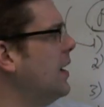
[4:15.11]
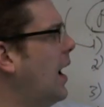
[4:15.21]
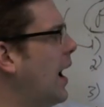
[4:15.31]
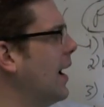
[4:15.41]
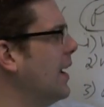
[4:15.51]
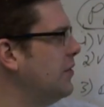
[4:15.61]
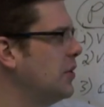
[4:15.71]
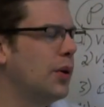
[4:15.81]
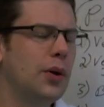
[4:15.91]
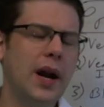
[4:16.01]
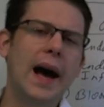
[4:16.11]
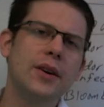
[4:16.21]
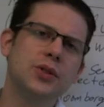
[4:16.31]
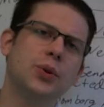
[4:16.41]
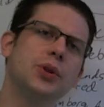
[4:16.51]
If you were to
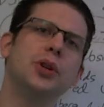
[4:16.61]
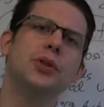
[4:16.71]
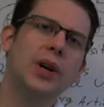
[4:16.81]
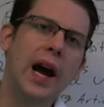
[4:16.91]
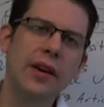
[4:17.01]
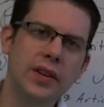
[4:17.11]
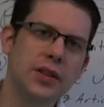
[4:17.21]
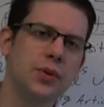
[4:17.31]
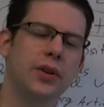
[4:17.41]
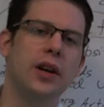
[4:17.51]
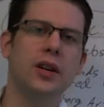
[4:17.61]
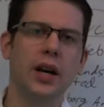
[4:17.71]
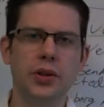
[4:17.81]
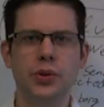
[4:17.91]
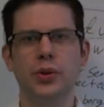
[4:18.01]
outsource your drafting to another
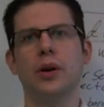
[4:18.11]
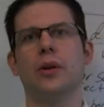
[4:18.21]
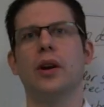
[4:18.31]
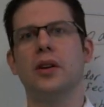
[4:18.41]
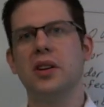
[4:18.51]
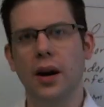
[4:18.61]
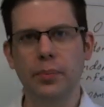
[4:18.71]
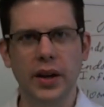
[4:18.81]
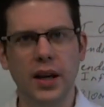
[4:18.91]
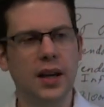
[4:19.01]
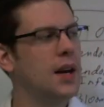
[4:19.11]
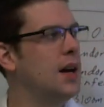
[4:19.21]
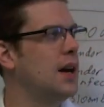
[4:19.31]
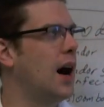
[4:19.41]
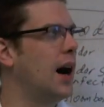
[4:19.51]
country or another company,
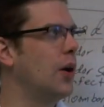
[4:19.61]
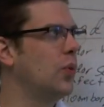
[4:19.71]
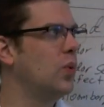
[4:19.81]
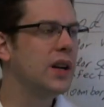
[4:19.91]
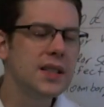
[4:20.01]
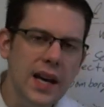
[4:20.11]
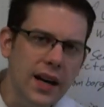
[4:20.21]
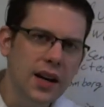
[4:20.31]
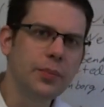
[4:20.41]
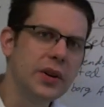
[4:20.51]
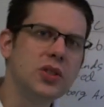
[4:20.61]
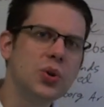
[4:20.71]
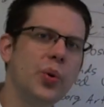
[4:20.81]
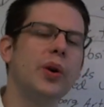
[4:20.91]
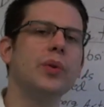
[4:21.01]
what is that company
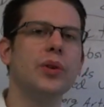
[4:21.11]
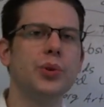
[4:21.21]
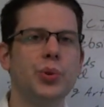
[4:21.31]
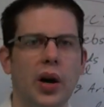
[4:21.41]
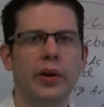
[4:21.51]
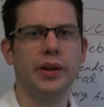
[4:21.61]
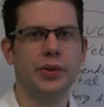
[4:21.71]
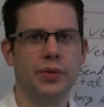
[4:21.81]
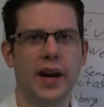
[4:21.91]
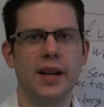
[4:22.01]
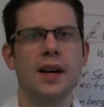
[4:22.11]
doing with those drawings, right?